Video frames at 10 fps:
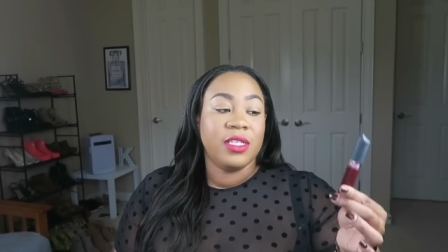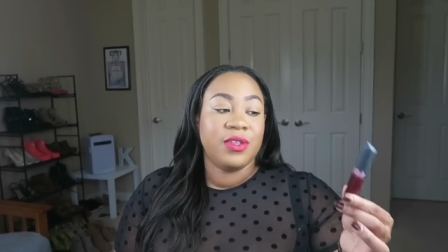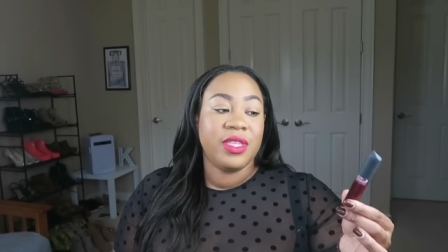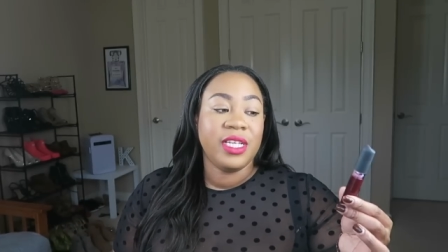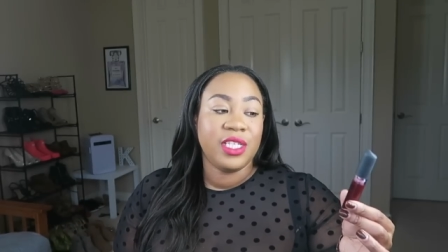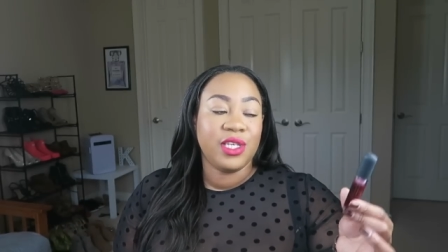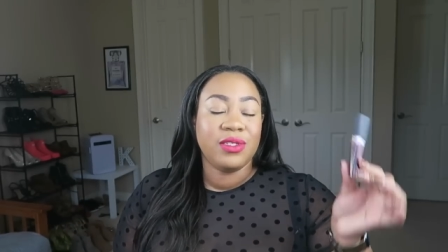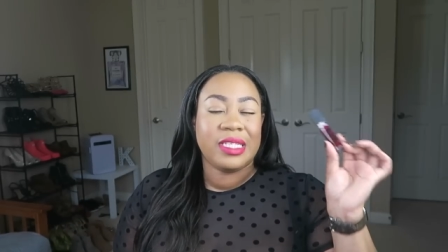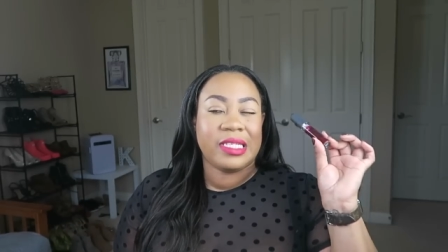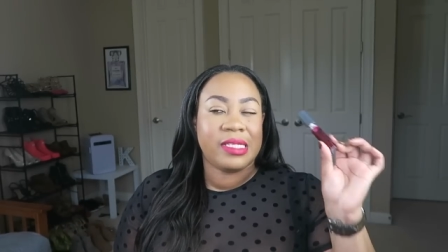So this
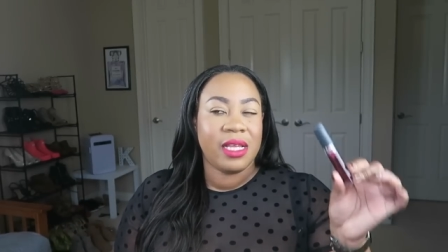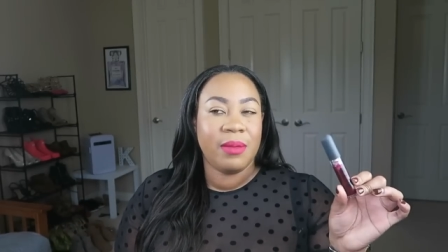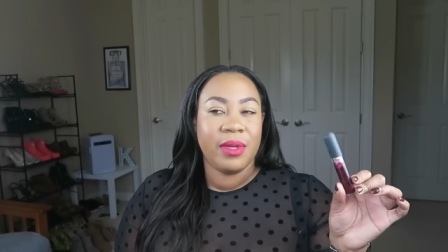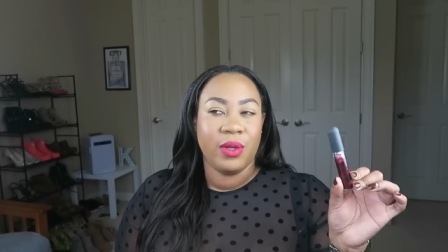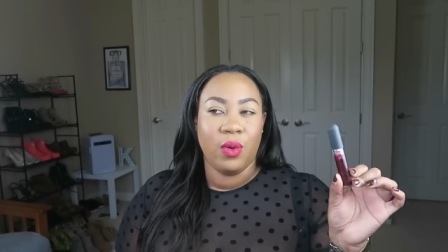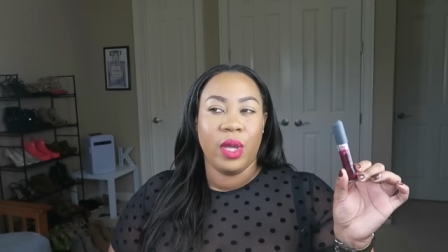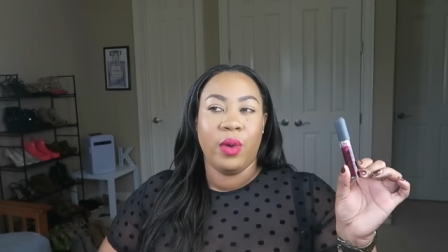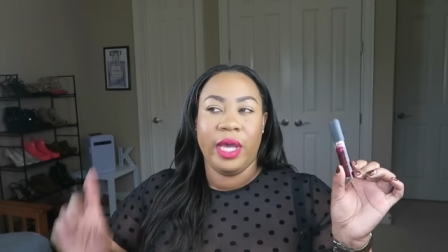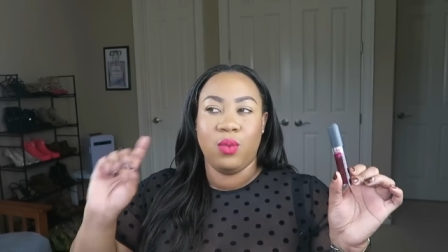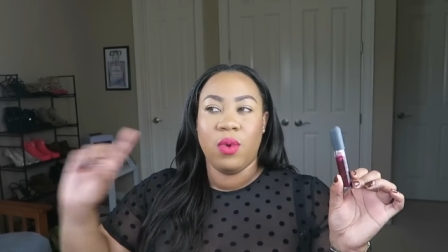uses cinnamon
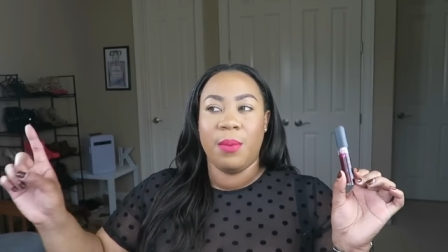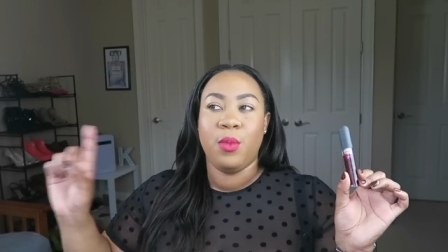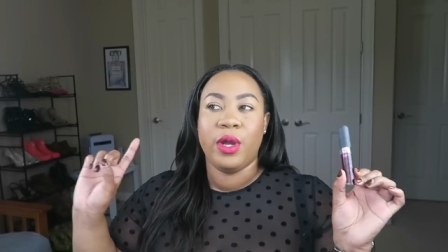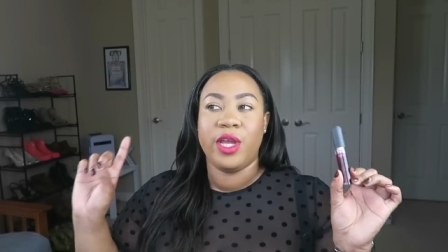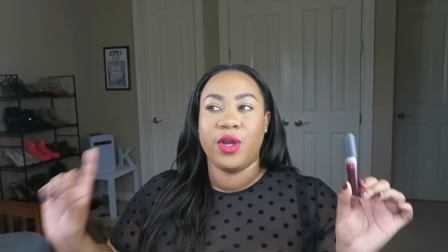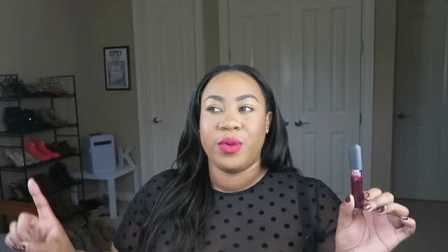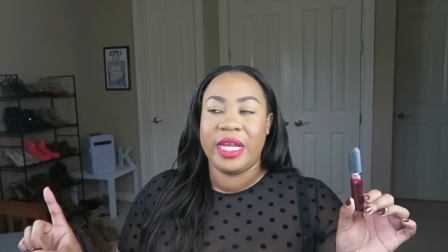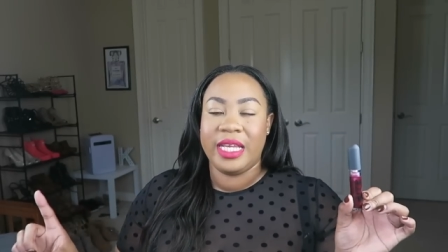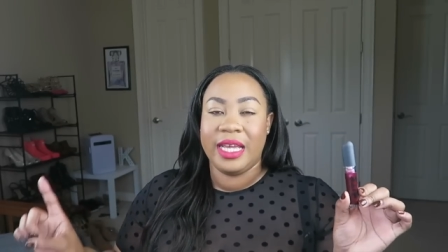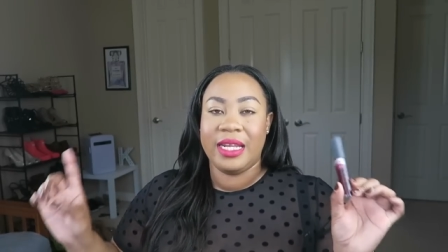oil and one more
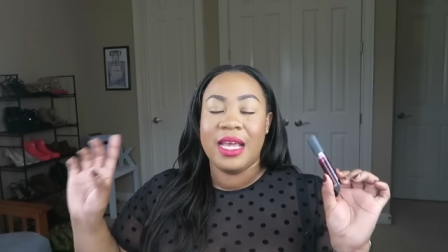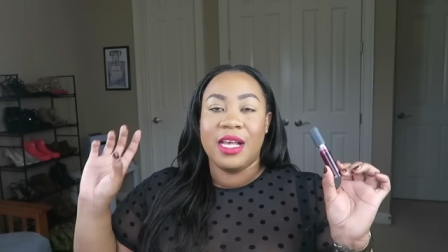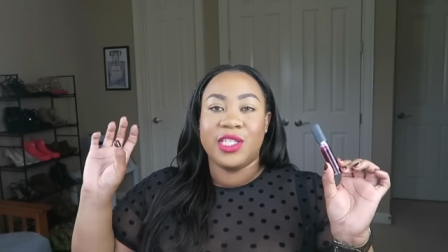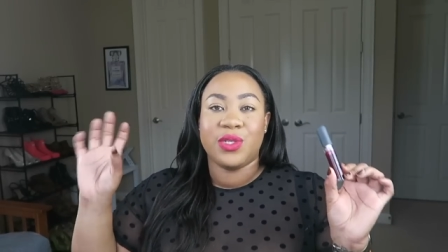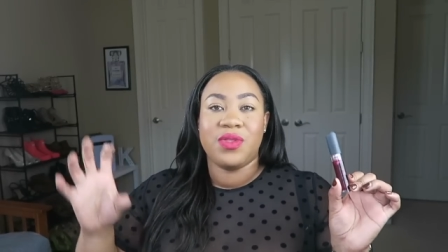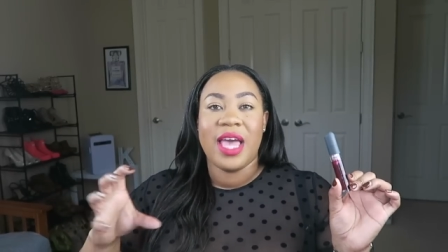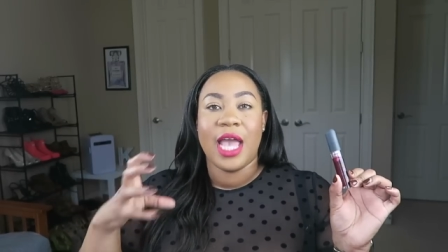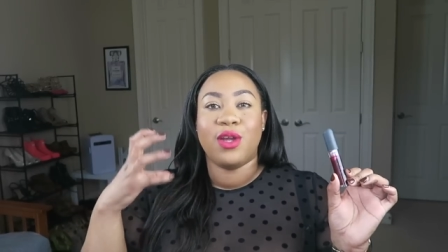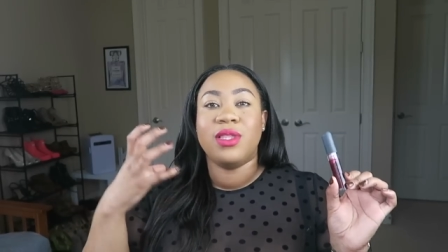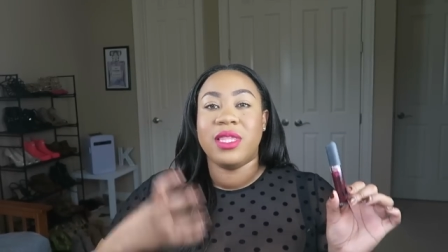ingredient so
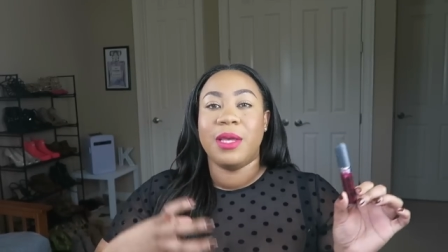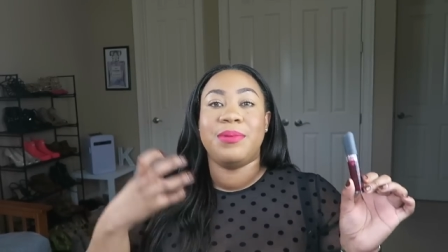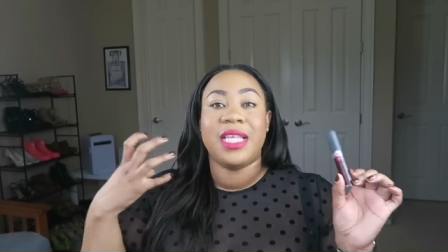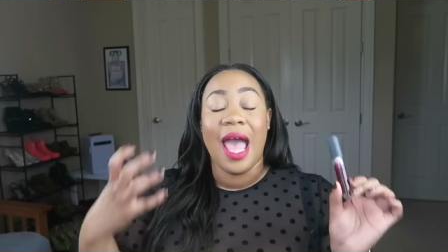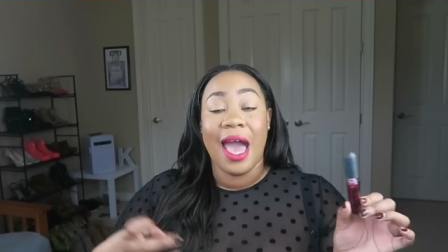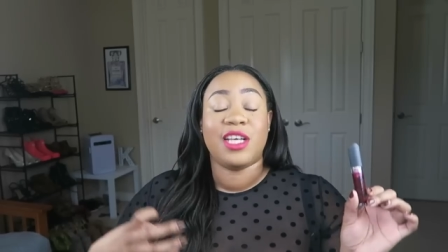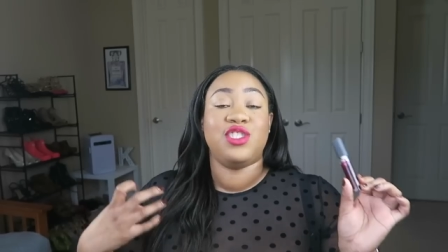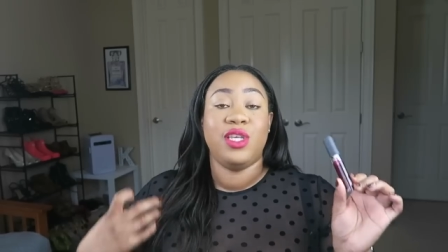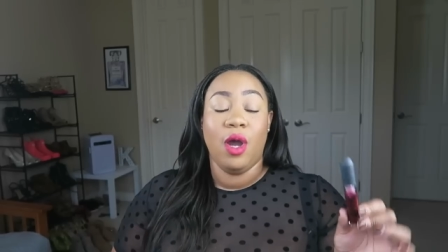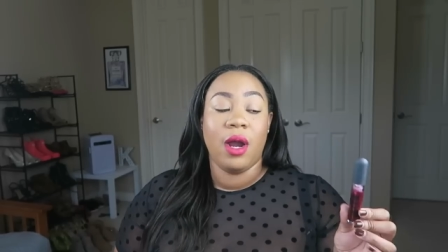that your lips
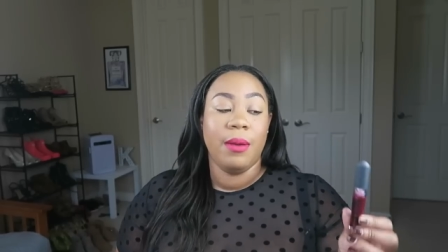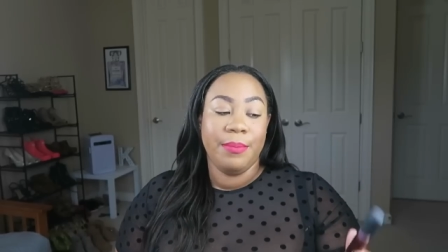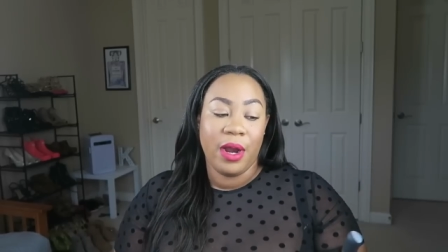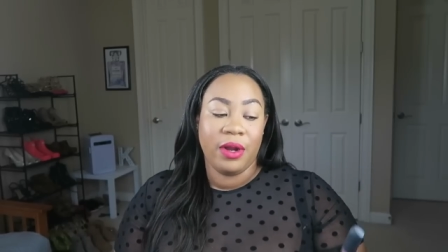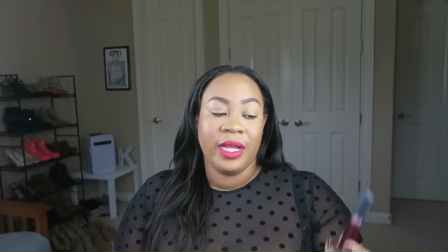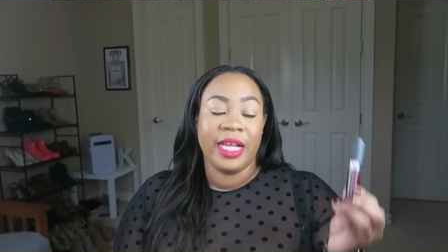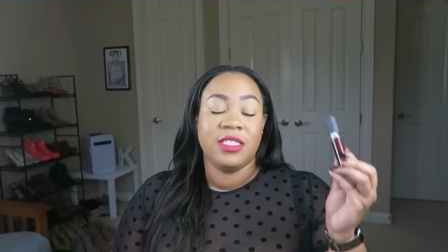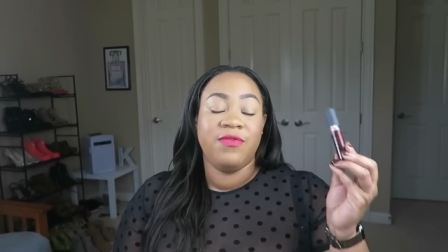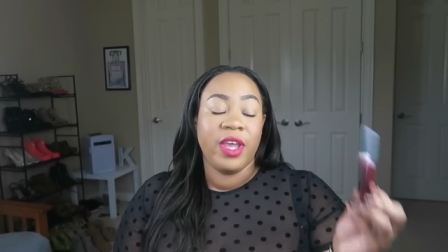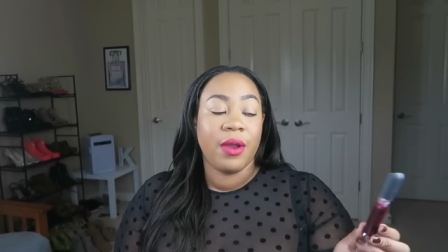actually aren't burning.
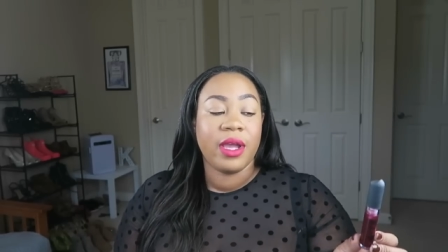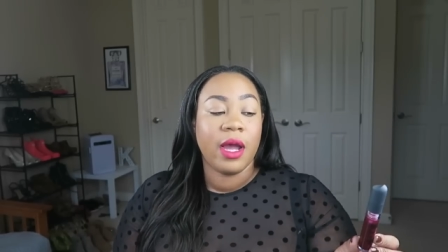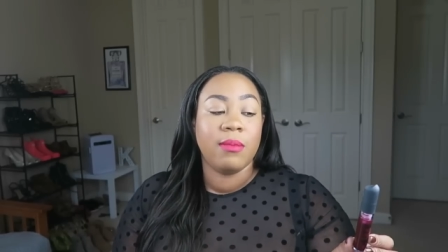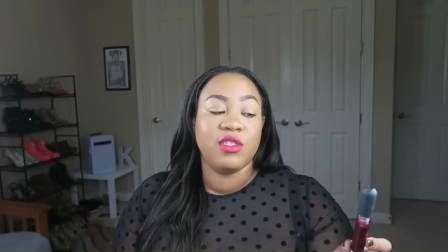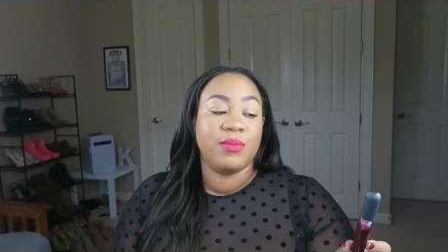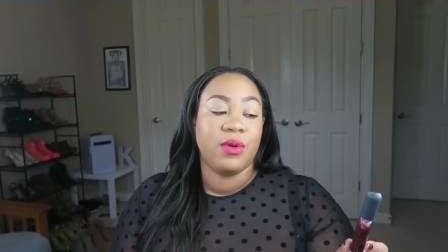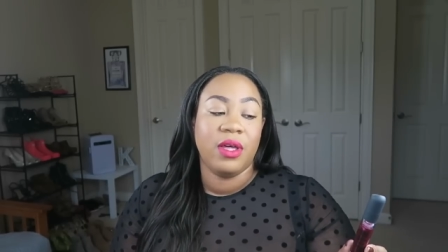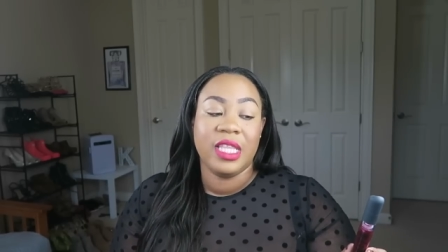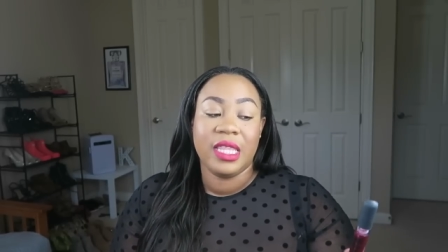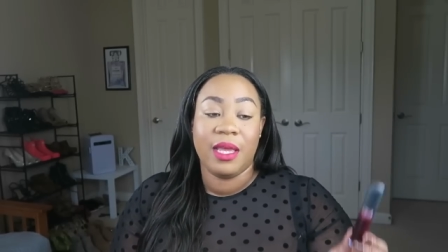It's very comfortable
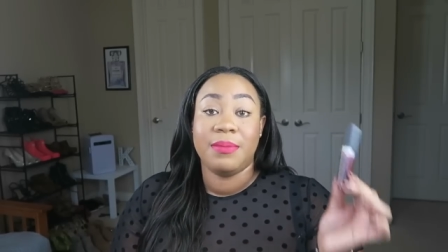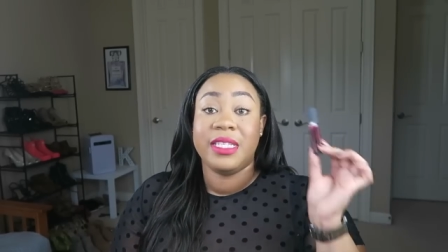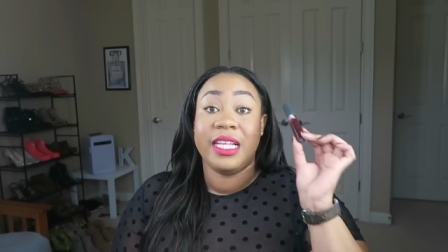on the lips.